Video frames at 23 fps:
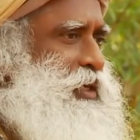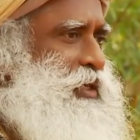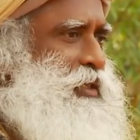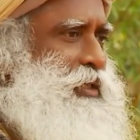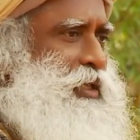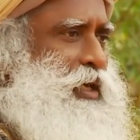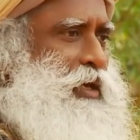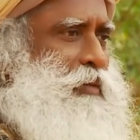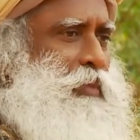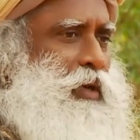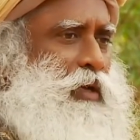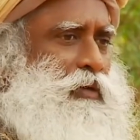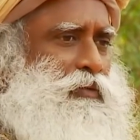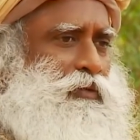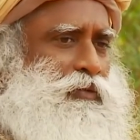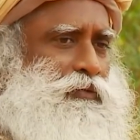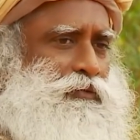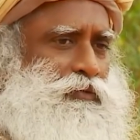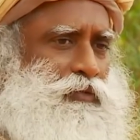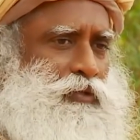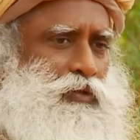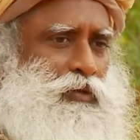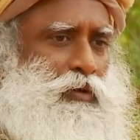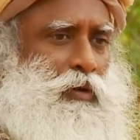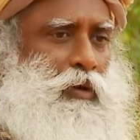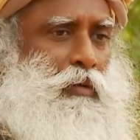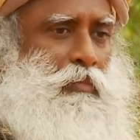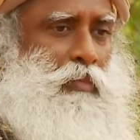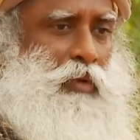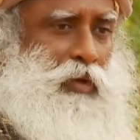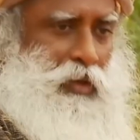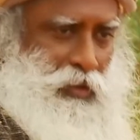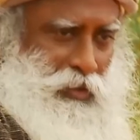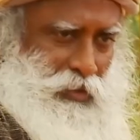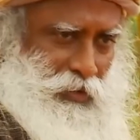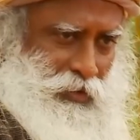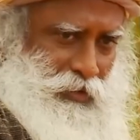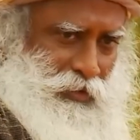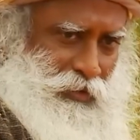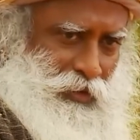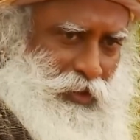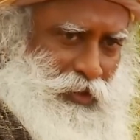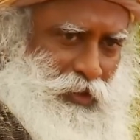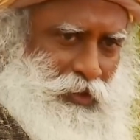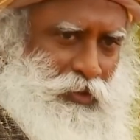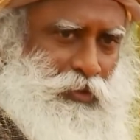and the amount of trauma
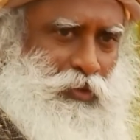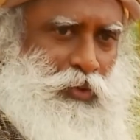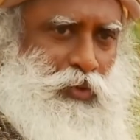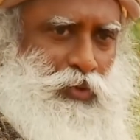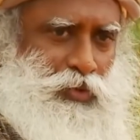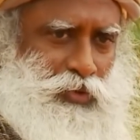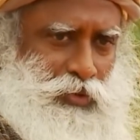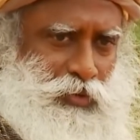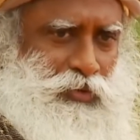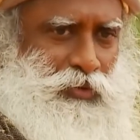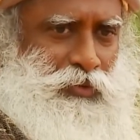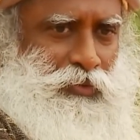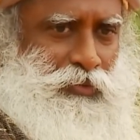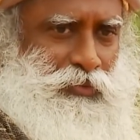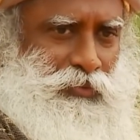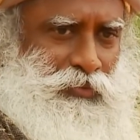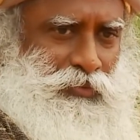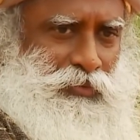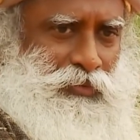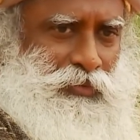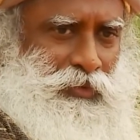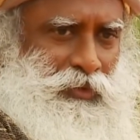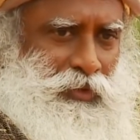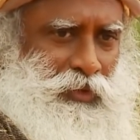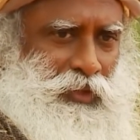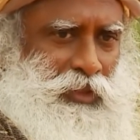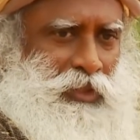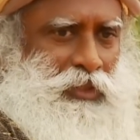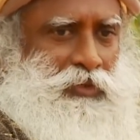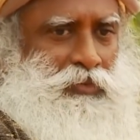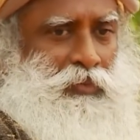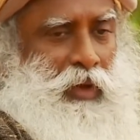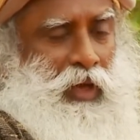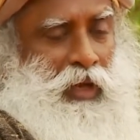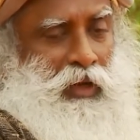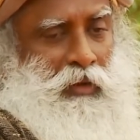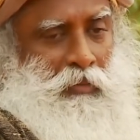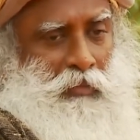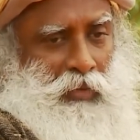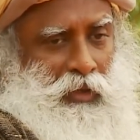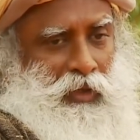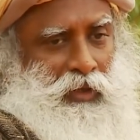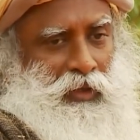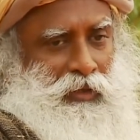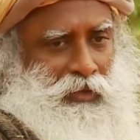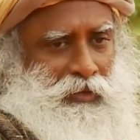that it goes through is very
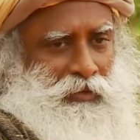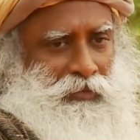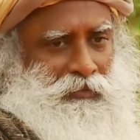big.